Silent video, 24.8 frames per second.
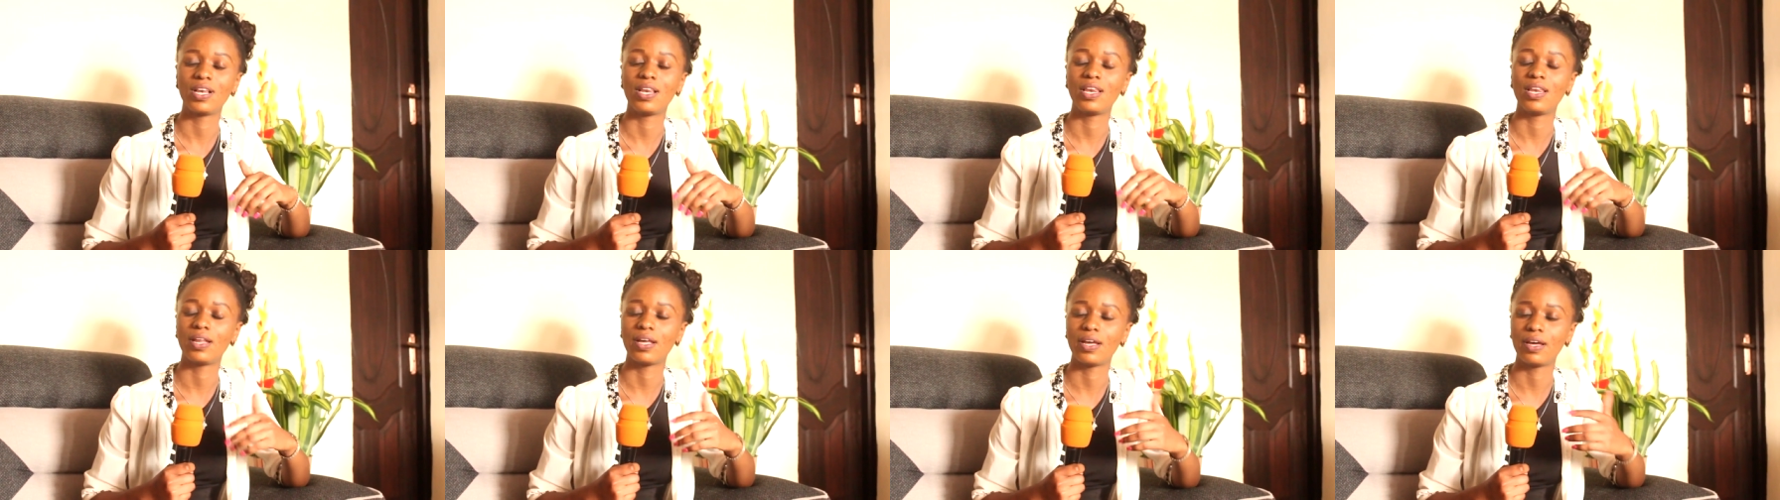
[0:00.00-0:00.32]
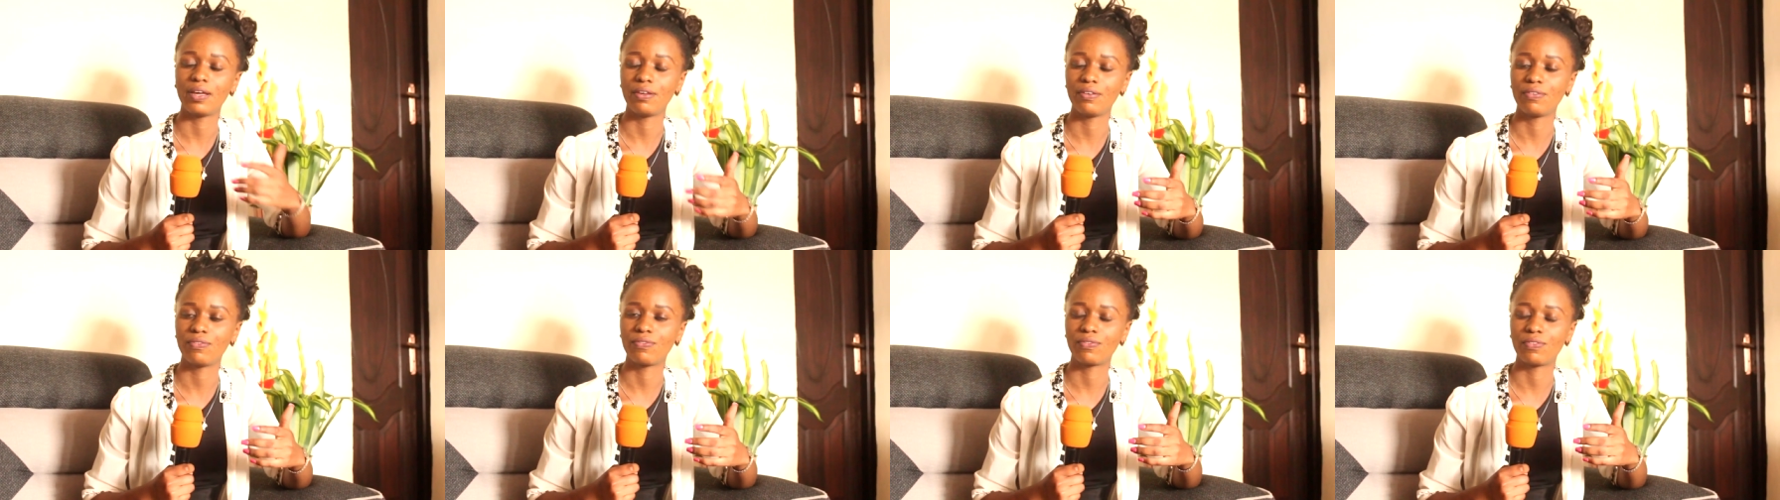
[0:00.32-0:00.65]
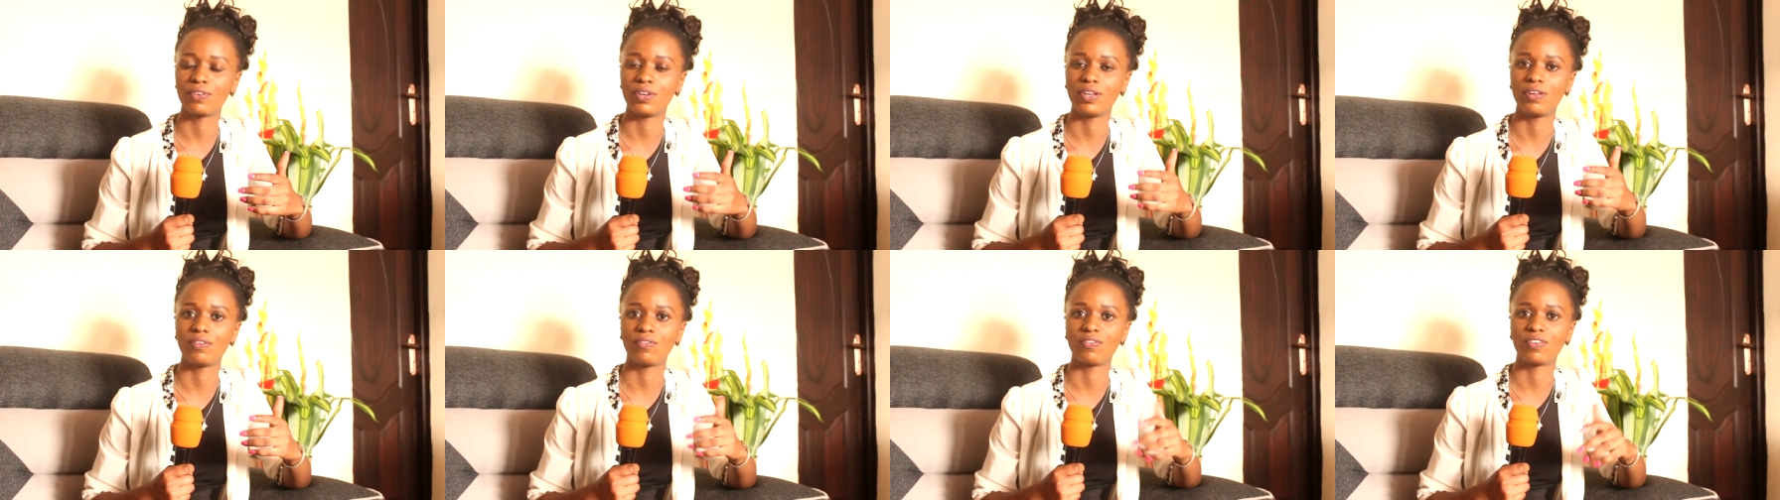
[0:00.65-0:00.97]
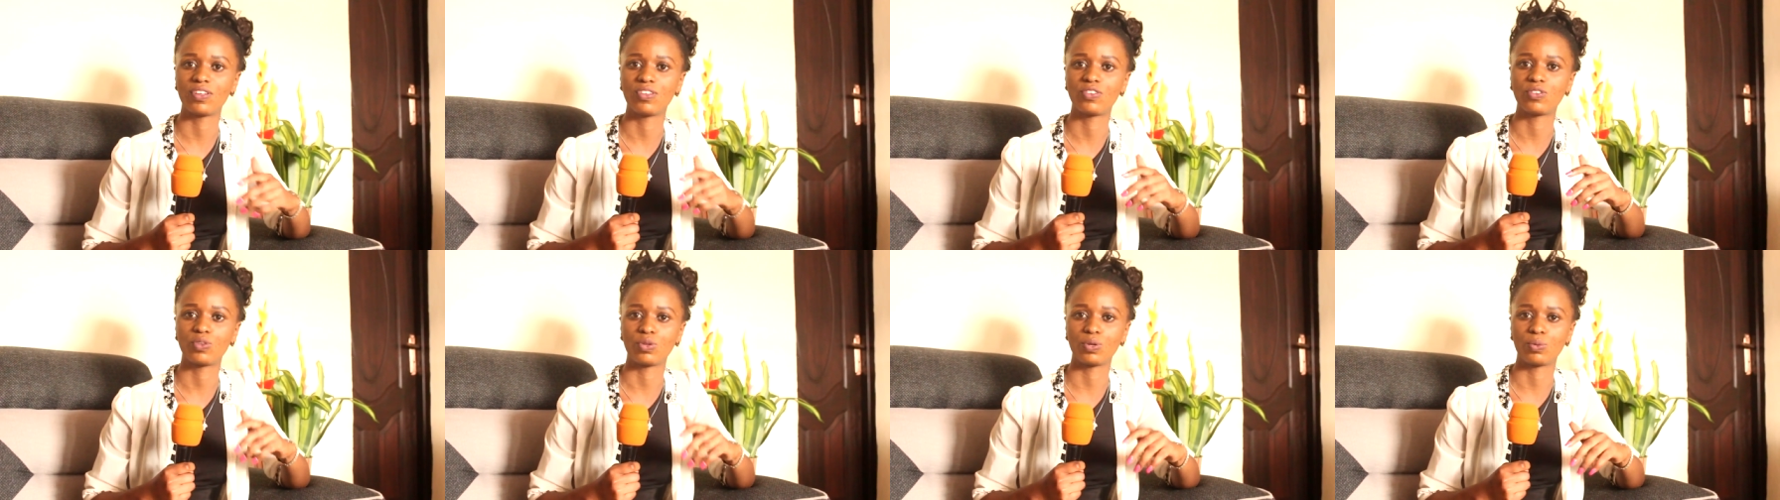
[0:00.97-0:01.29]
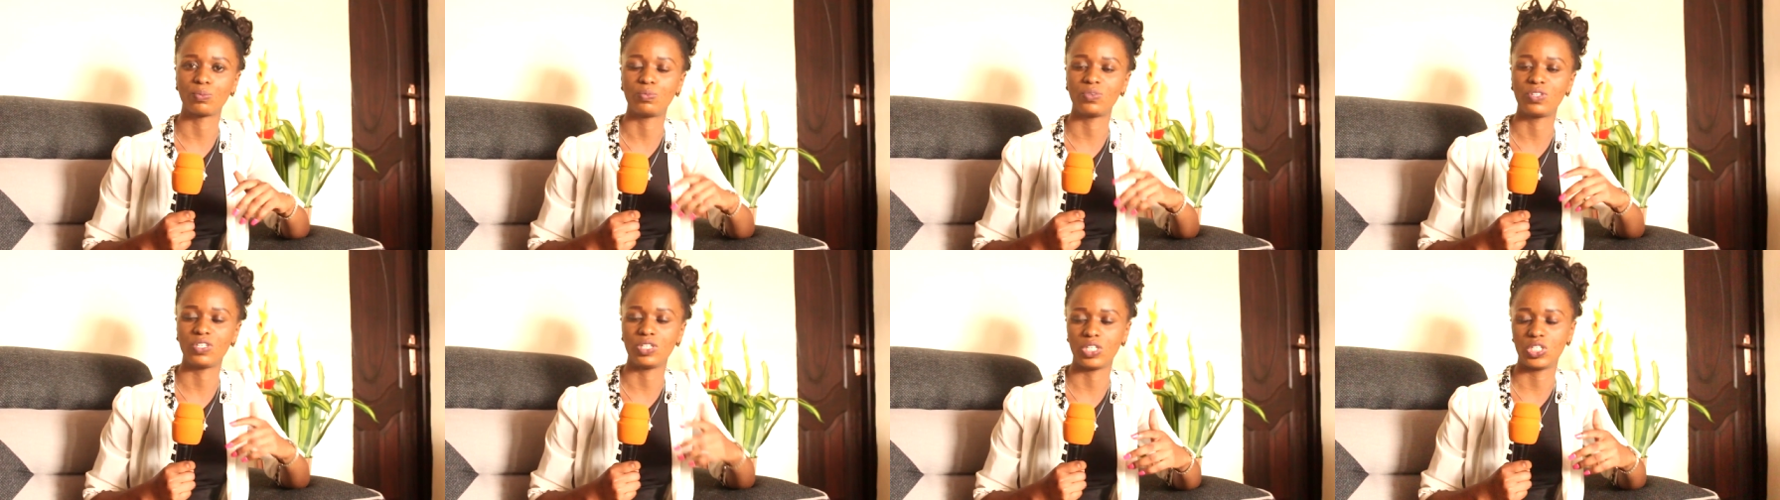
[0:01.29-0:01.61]
life never
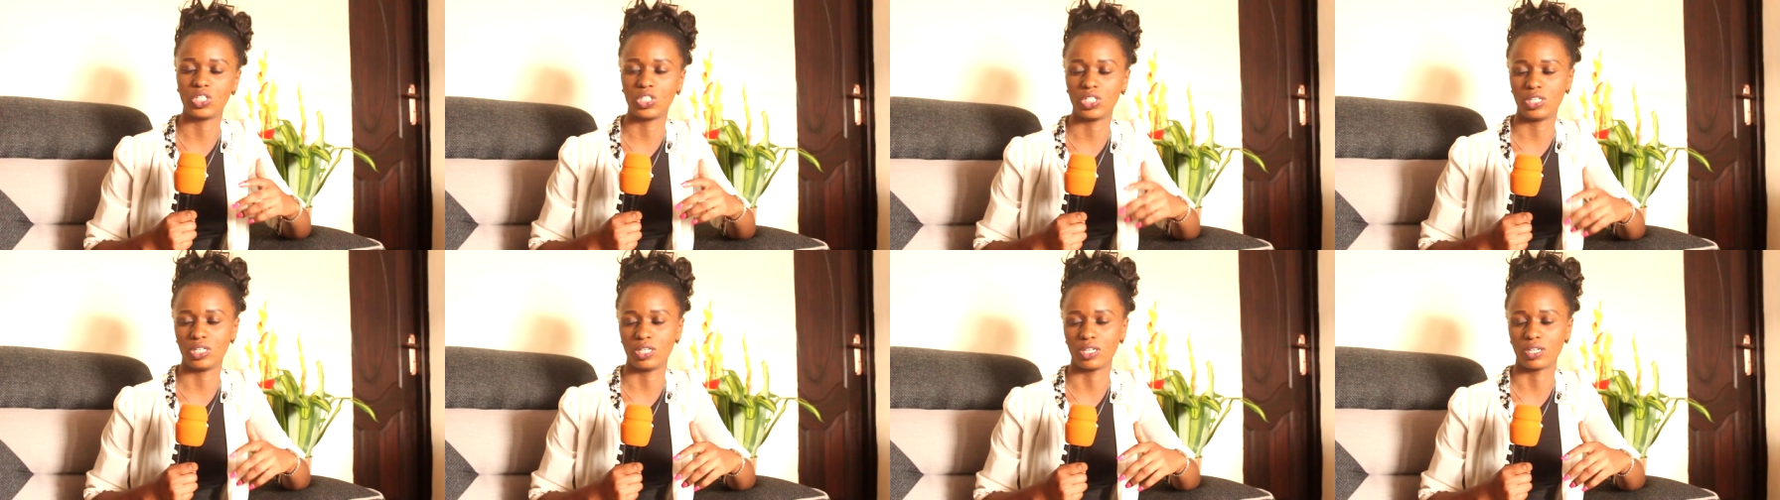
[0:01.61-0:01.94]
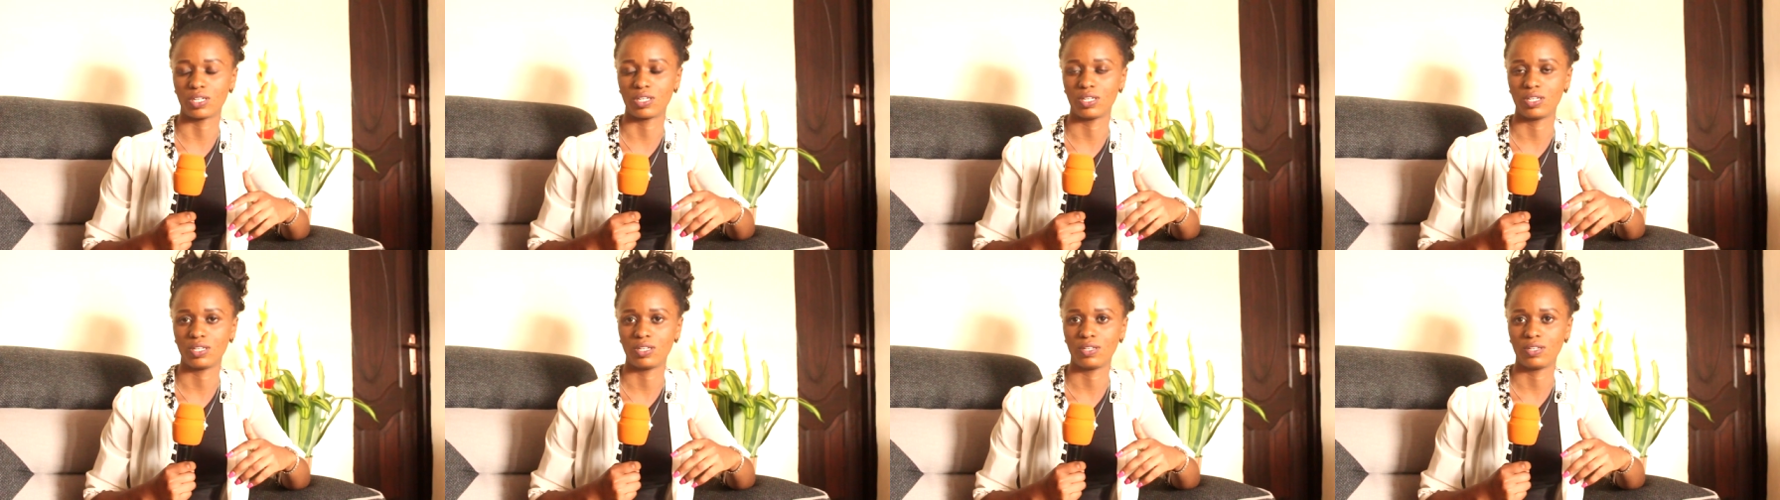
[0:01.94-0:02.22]
stops teaching.